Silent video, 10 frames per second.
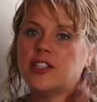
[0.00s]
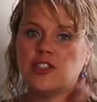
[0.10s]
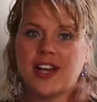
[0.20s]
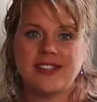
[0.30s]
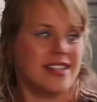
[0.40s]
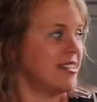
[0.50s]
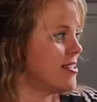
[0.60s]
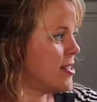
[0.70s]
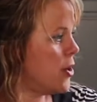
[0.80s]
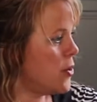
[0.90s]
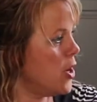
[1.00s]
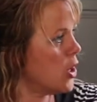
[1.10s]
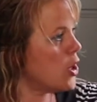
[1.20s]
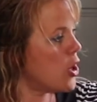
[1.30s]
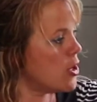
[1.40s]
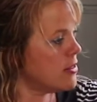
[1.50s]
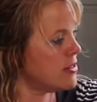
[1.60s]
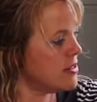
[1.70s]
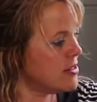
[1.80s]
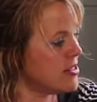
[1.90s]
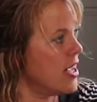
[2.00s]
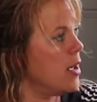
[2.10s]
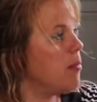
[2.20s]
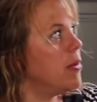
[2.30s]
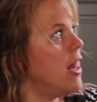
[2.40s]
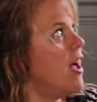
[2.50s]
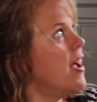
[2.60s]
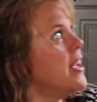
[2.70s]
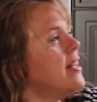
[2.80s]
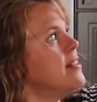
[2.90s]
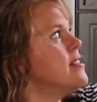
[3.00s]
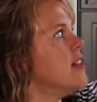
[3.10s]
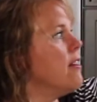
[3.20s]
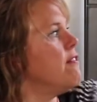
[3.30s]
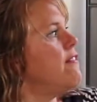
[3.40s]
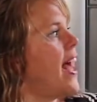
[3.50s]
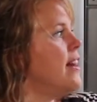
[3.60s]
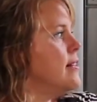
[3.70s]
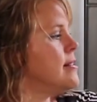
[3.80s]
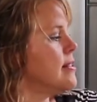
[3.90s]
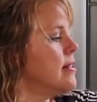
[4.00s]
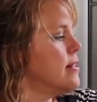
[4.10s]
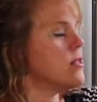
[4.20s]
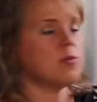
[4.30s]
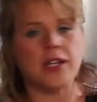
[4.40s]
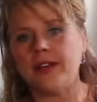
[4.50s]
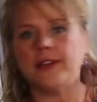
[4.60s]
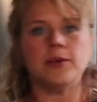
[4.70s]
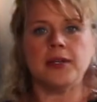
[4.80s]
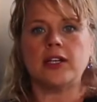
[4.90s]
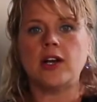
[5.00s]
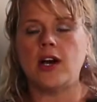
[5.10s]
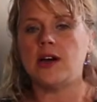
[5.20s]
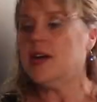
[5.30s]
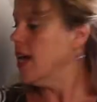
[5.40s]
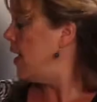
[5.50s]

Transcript: dressings, so curtains, blinds, valances, whatever you want to call,